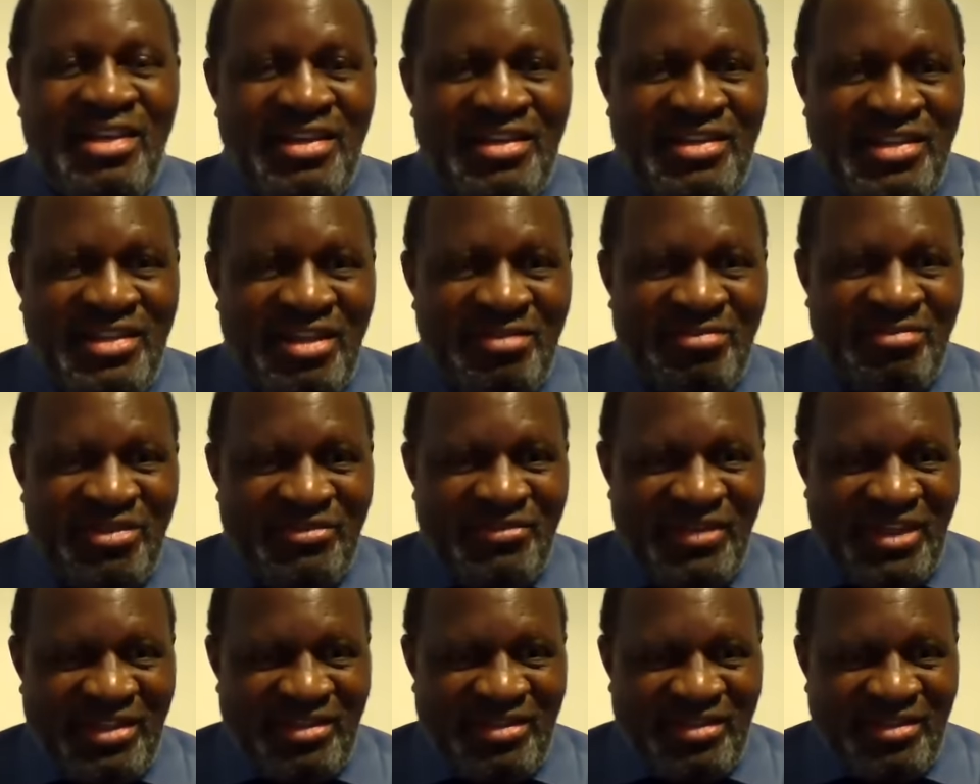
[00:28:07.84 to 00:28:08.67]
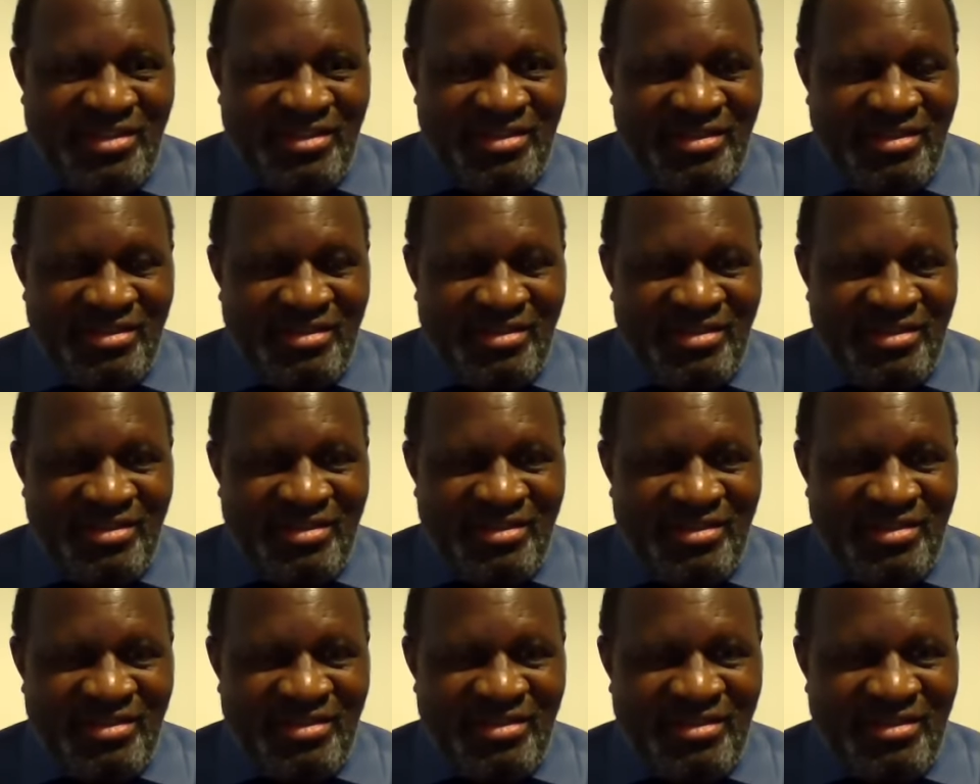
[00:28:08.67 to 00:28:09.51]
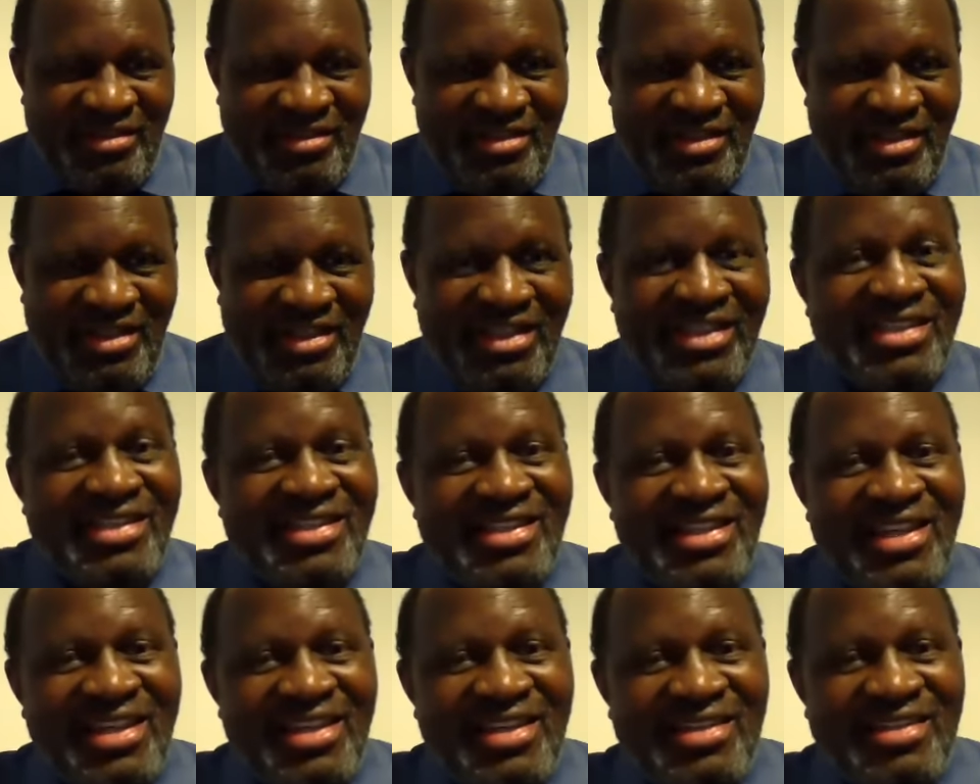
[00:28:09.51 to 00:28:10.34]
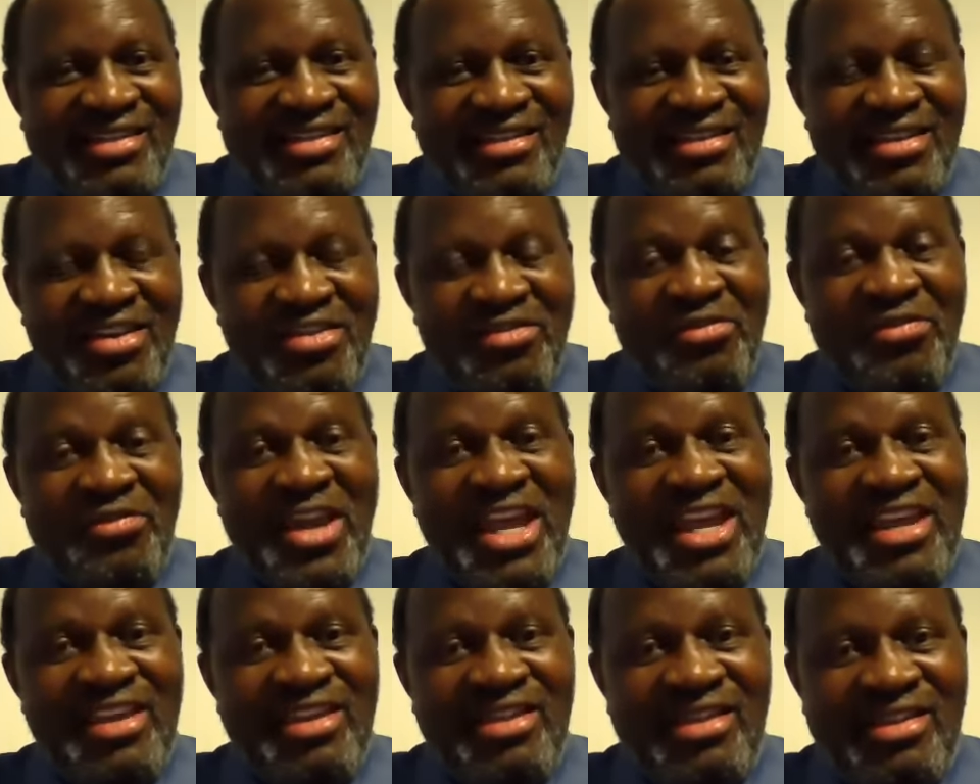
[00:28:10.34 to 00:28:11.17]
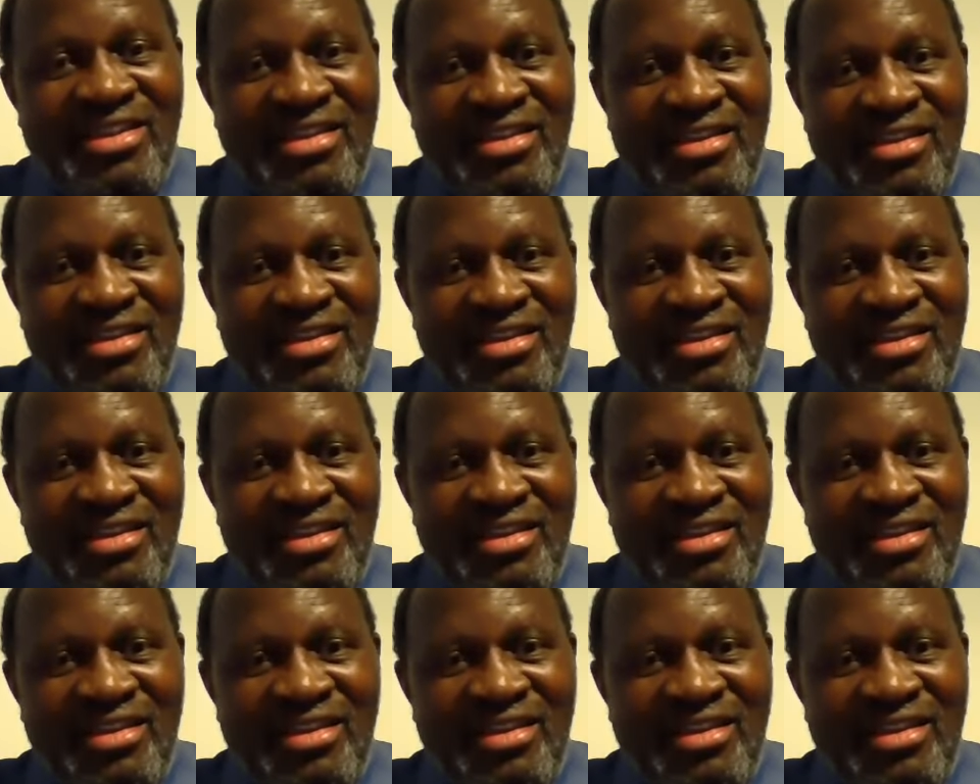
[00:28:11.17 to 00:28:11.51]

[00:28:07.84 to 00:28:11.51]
King James Version, it says, faith